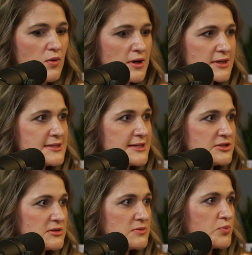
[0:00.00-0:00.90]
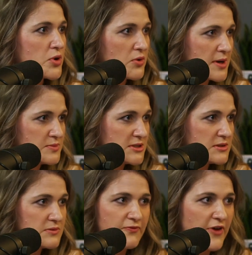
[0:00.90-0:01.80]
organization programs
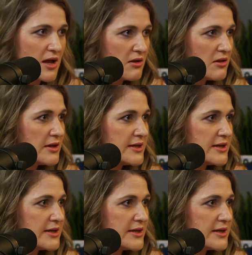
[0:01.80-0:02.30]
fail,